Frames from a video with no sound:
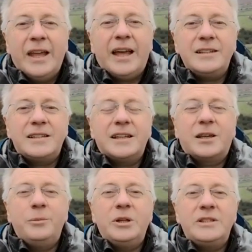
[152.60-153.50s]
into the
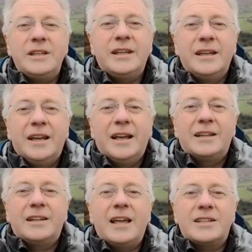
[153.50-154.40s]
community,
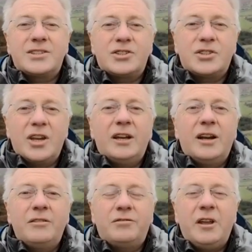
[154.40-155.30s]
let's share
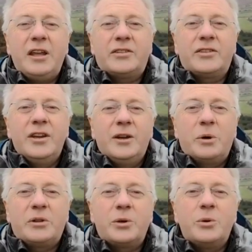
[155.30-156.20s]
our faith
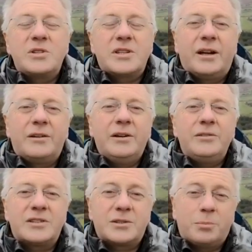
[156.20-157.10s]
with those
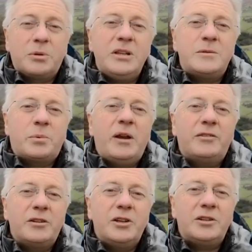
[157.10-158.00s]
around us. So please pray
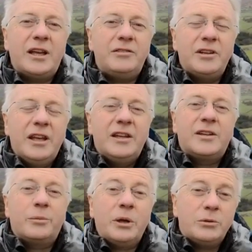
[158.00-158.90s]
for New Life,
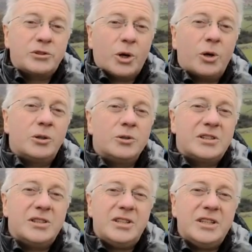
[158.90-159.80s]
that we'll draw
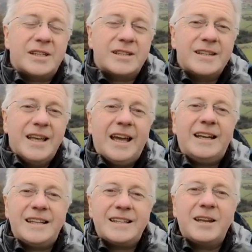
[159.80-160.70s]
close to Jesus.
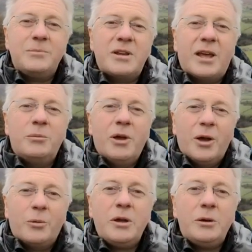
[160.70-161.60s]
And at the same time,
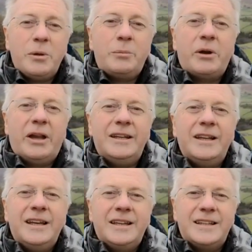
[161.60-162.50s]
we'll be praying
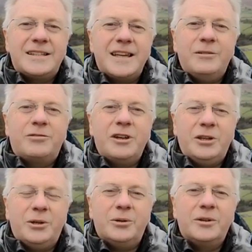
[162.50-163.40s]
the same for
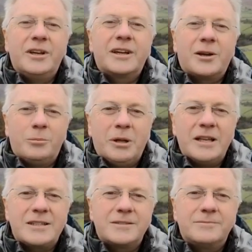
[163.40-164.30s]
you. God
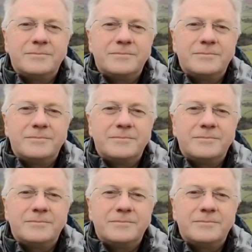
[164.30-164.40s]
bless.